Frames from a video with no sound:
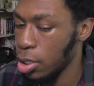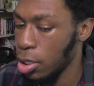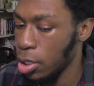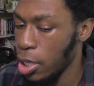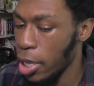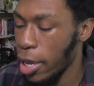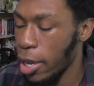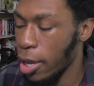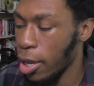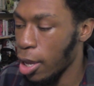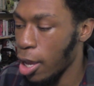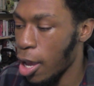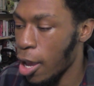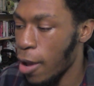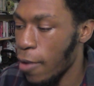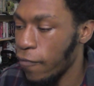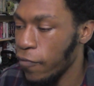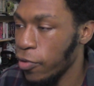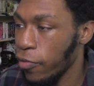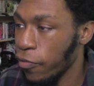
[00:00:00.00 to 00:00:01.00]

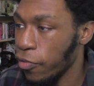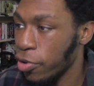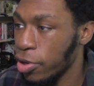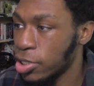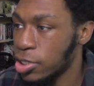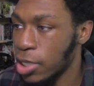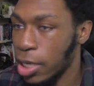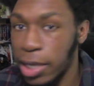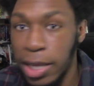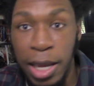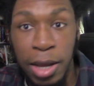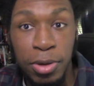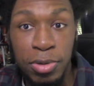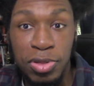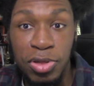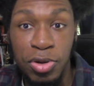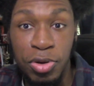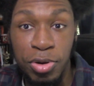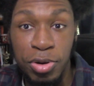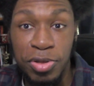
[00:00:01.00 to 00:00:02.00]
yeah, feel free to check out
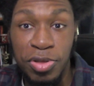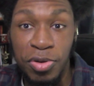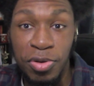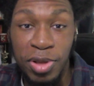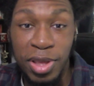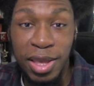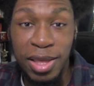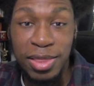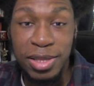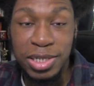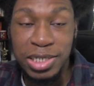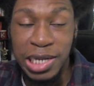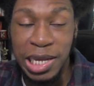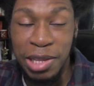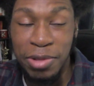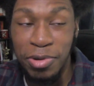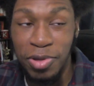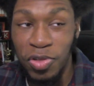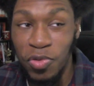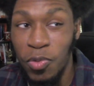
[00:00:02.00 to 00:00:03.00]
To Your Eternity on the
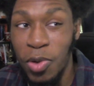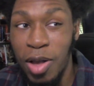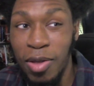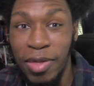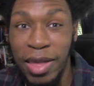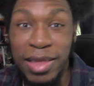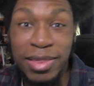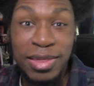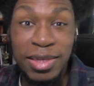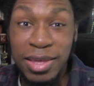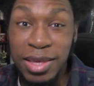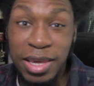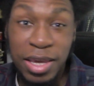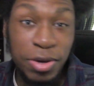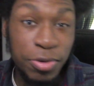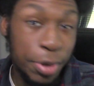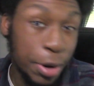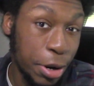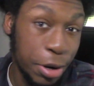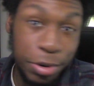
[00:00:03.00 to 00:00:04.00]
channel as well as
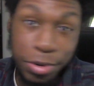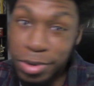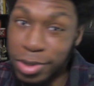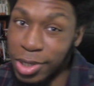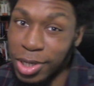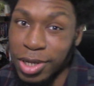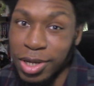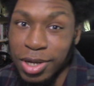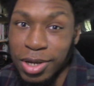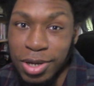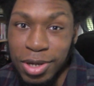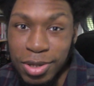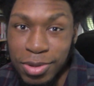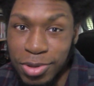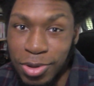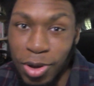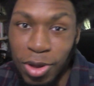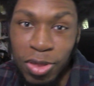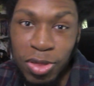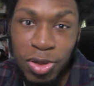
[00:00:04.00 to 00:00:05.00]
Higehiro.
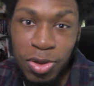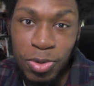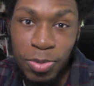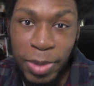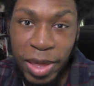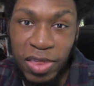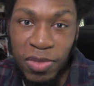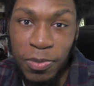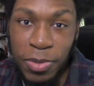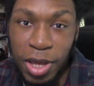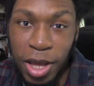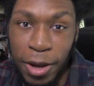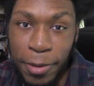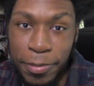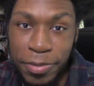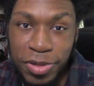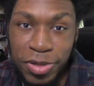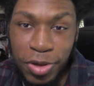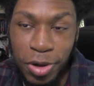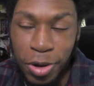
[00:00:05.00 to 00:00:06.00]
Those two messed me
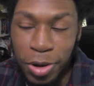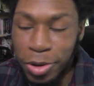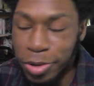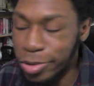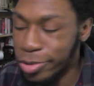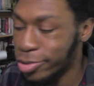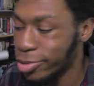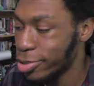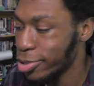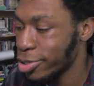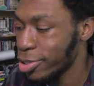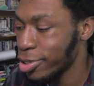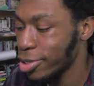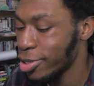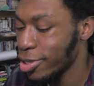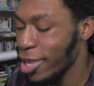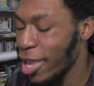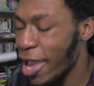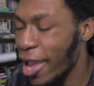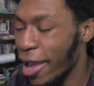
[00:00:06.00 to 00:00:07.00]
up. So
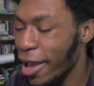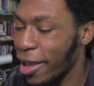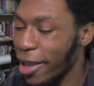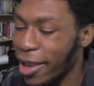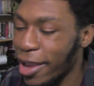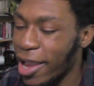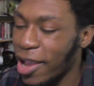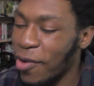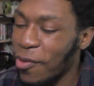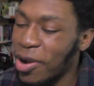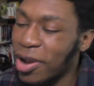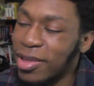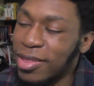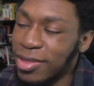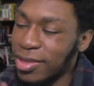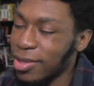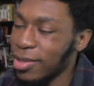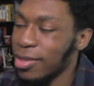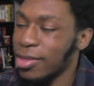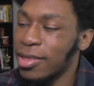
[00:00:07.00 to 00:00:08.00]
yeah,
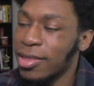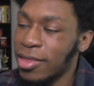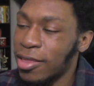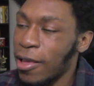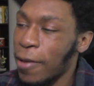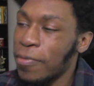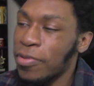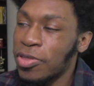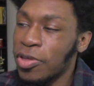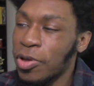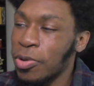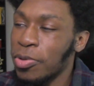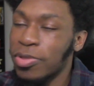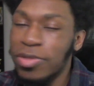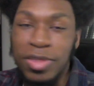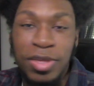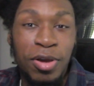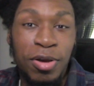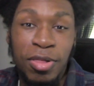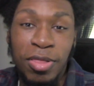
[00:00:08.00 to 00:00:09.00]
anyways, this is the episode.
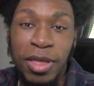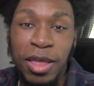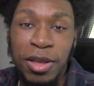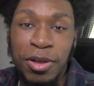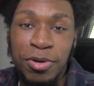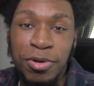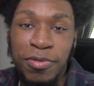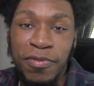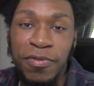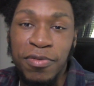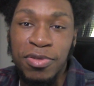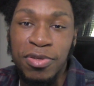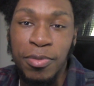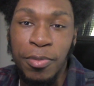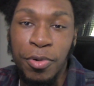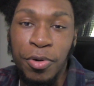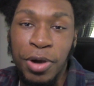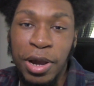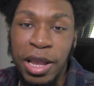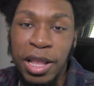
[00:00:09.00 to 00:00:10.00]
See you later for some
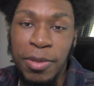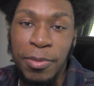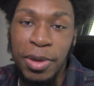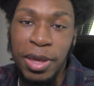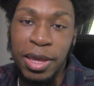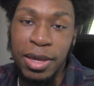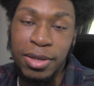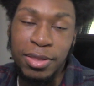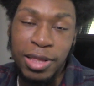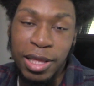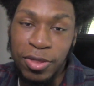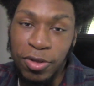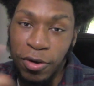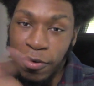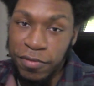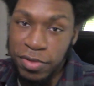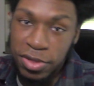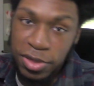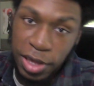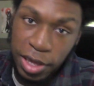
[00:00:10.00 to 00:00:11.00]
more anime. That's all I
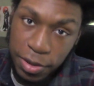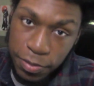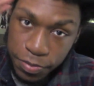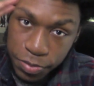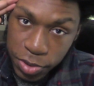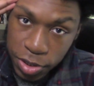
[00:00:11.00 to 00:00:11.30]
have to say.